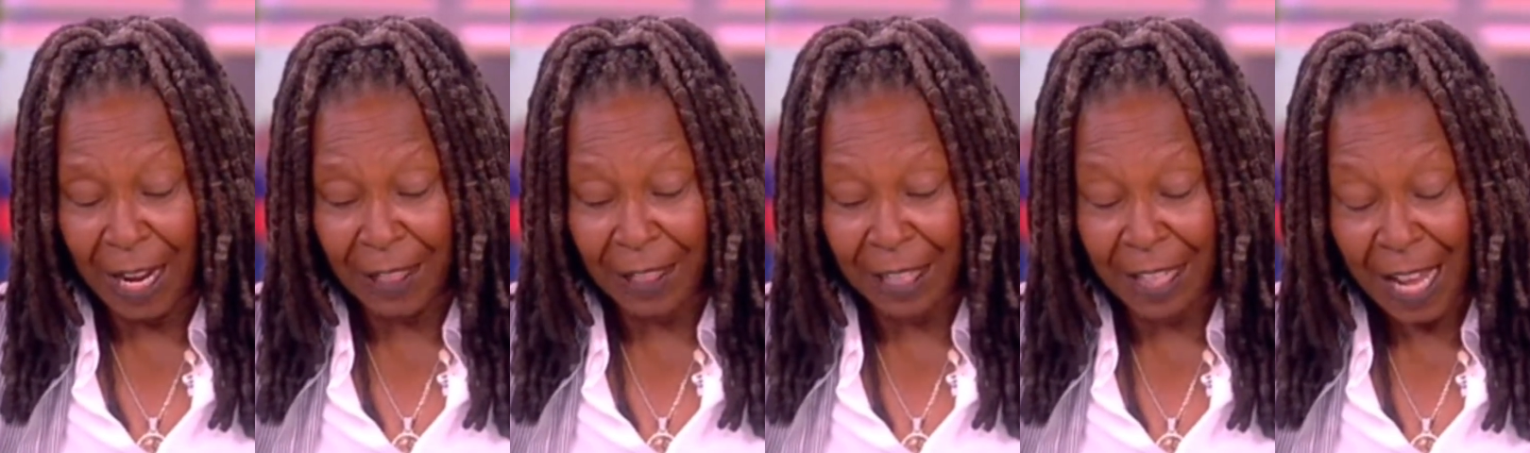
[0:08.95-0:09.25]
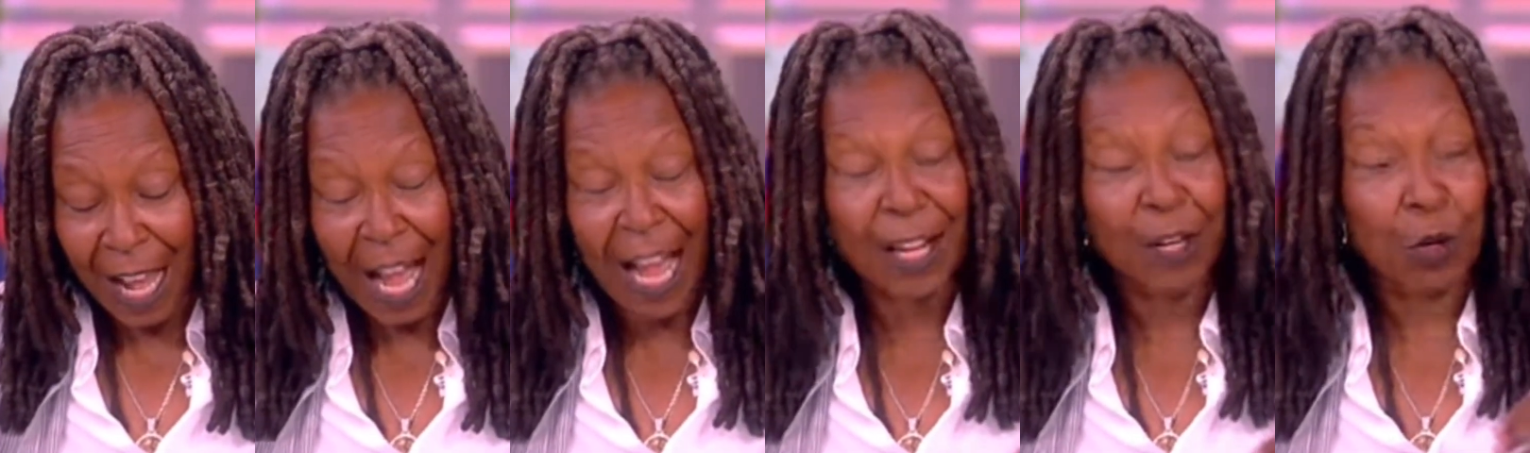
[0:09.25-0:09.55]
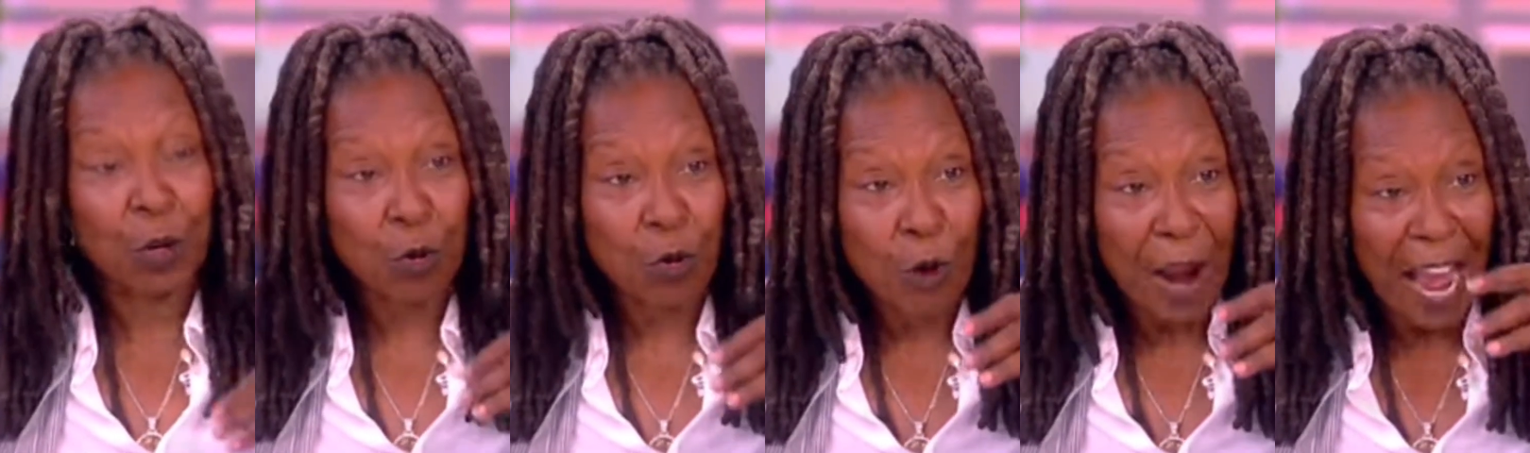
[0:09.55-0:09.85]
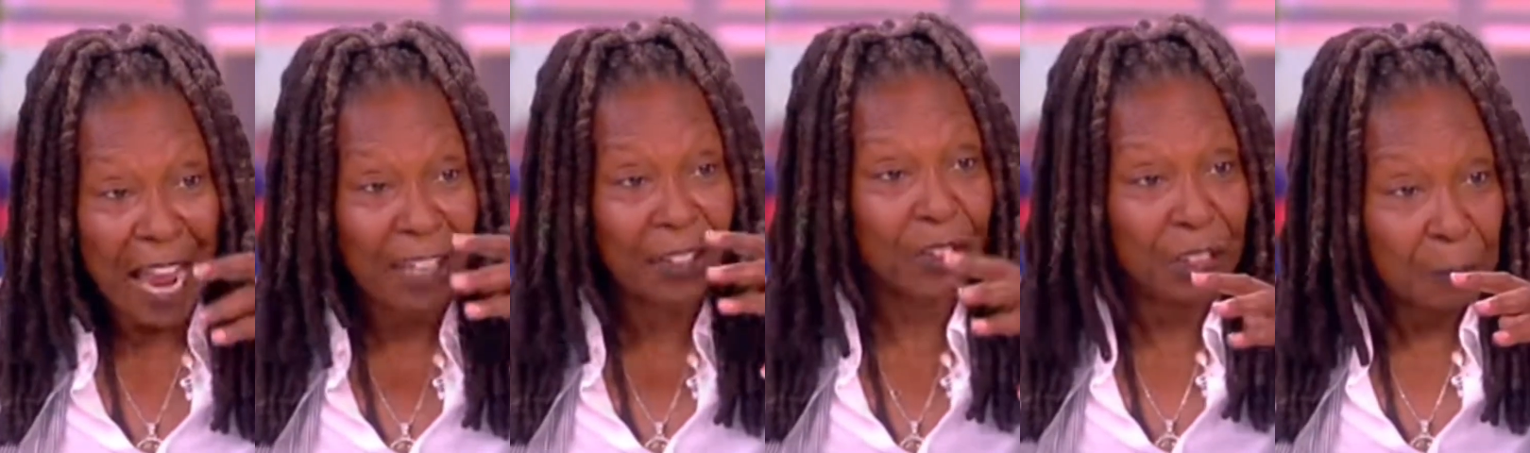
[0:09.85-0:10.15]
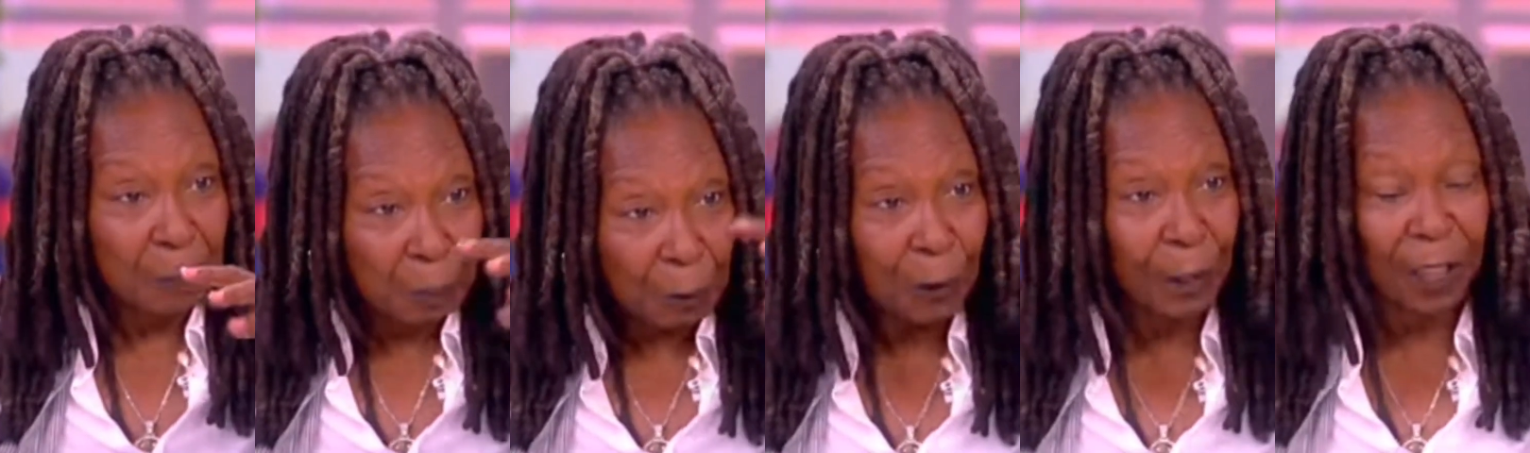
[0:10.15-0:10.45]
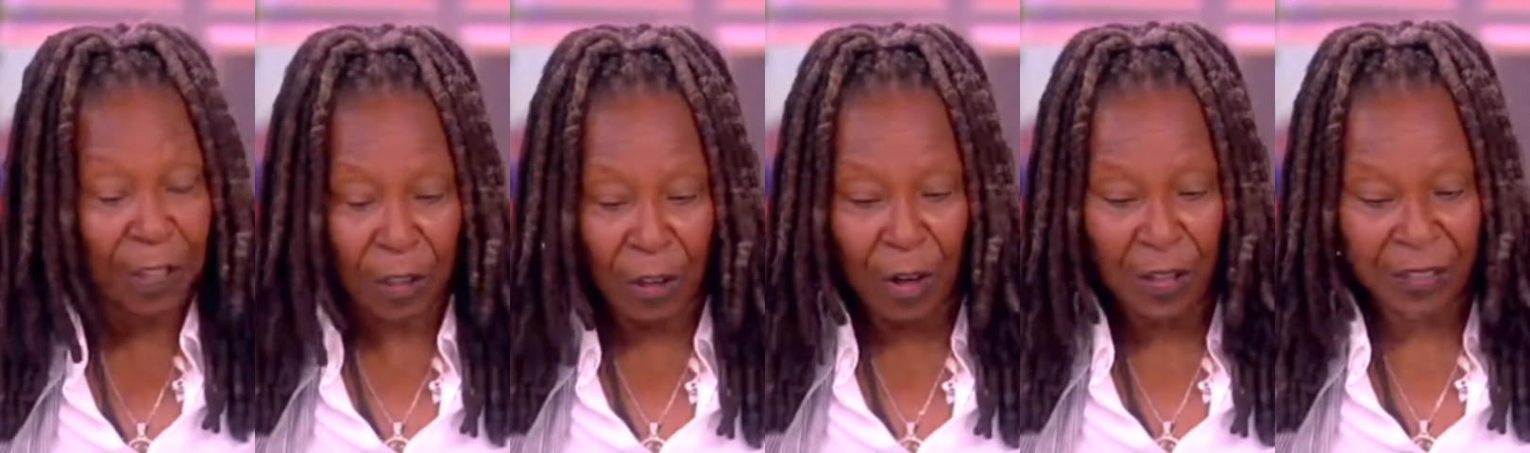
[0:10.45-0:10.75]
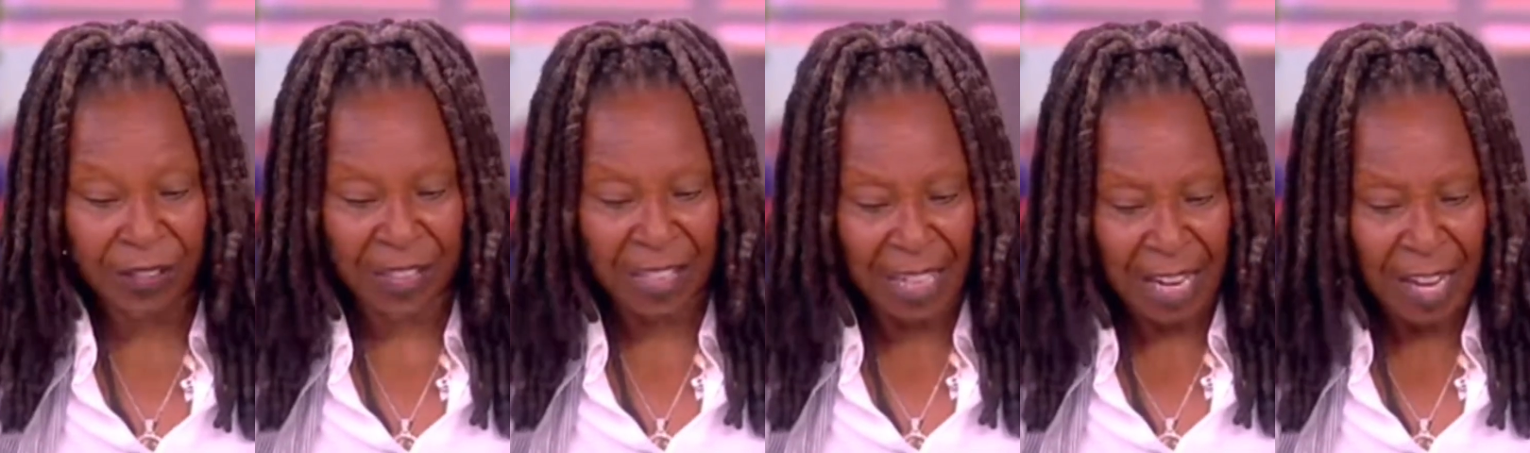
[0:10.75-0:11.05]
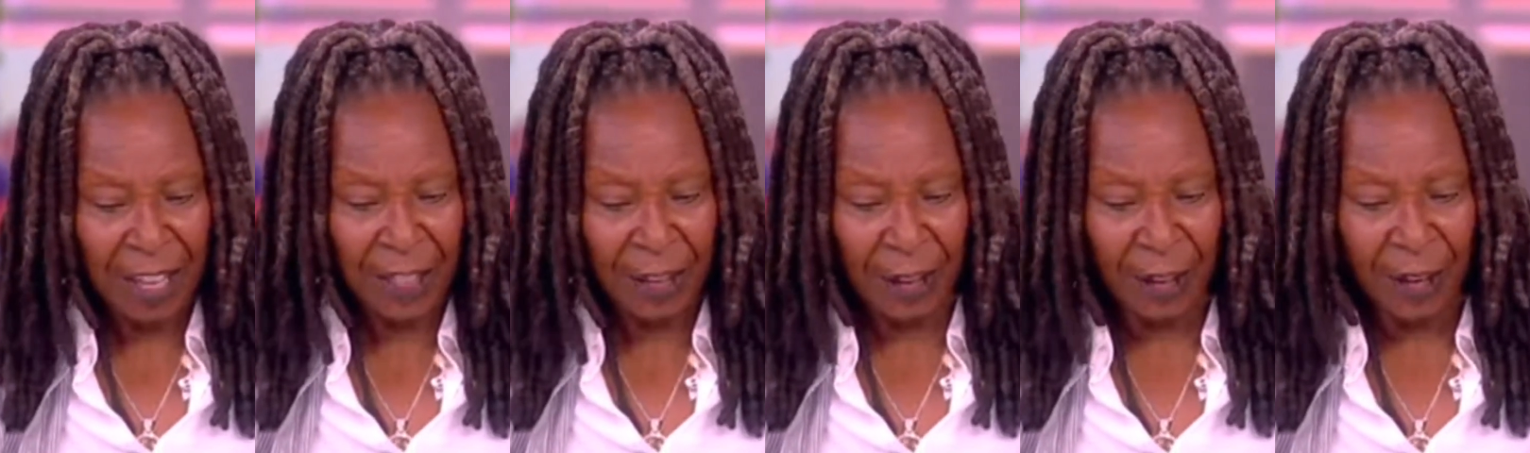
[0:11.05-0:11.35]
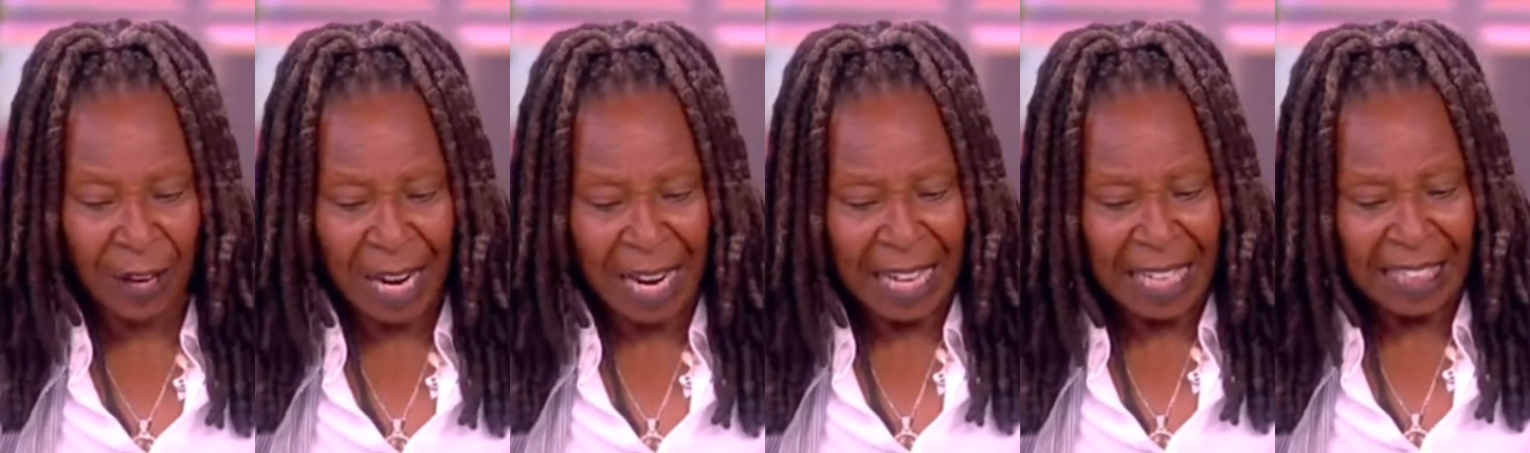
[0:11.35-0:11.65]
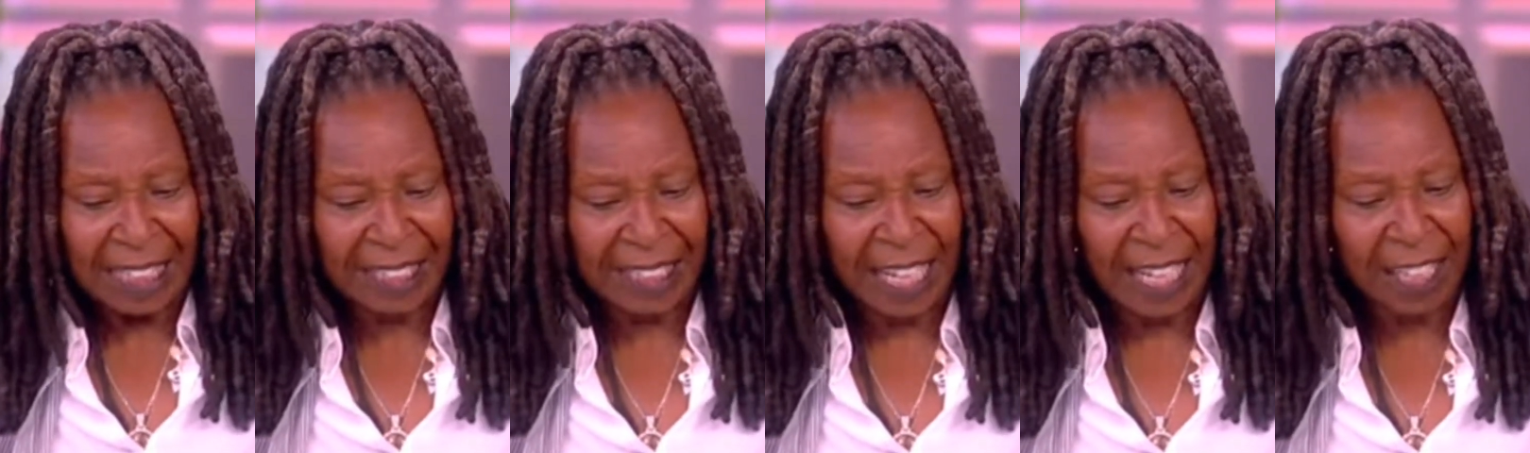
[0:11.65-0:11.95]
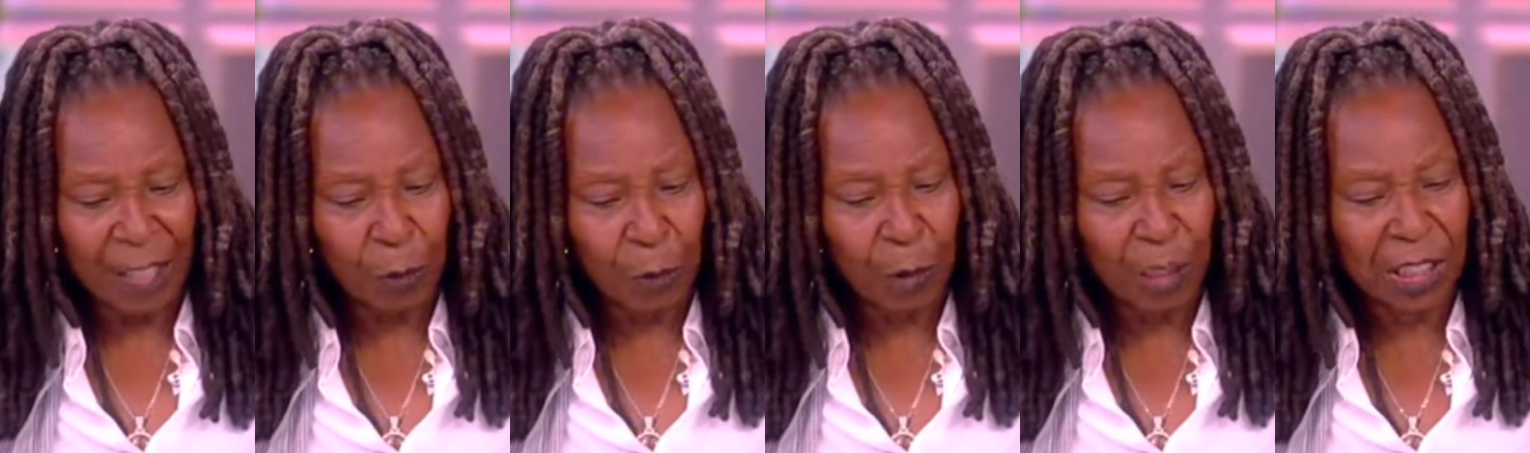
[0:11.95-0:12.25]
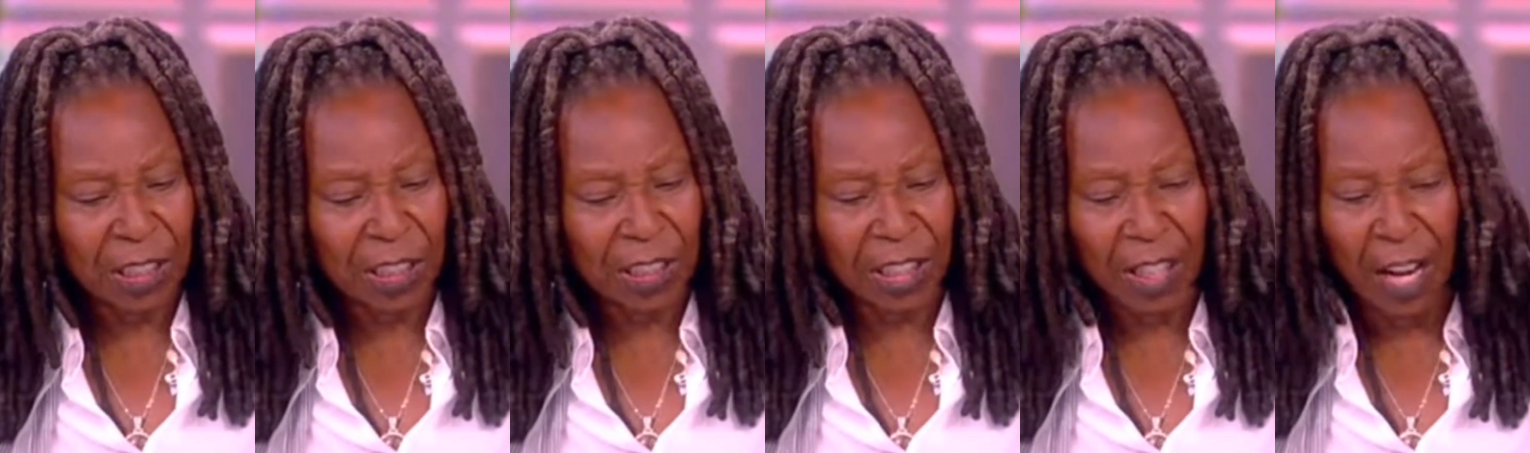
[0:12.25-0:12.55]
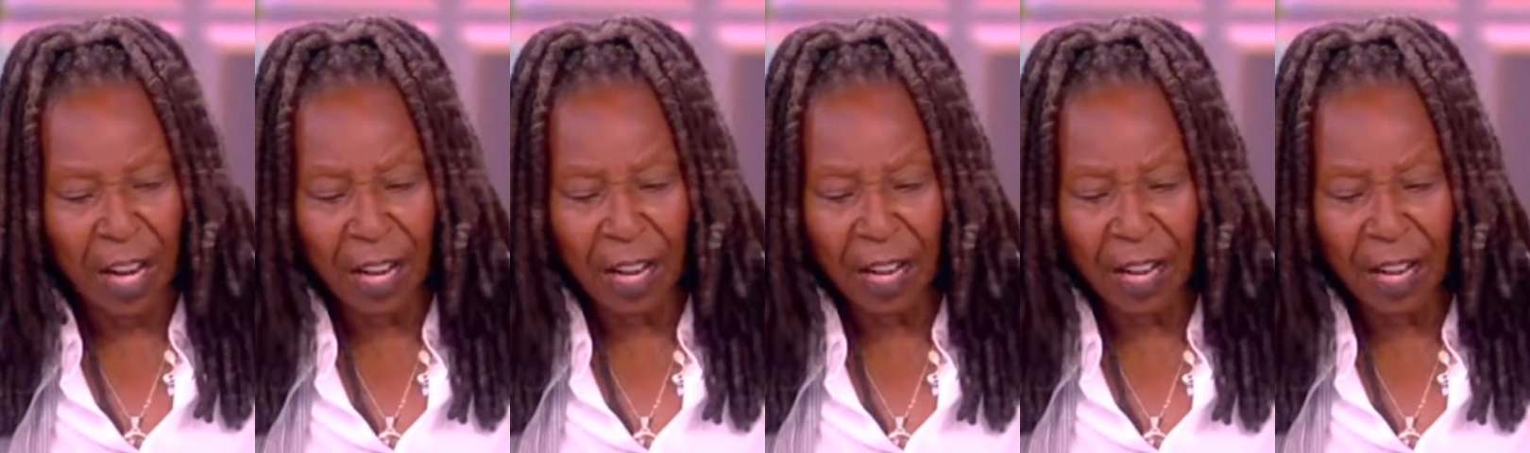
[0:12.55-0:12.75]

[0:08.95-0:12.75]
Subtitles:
the guy who actually put it all together said it was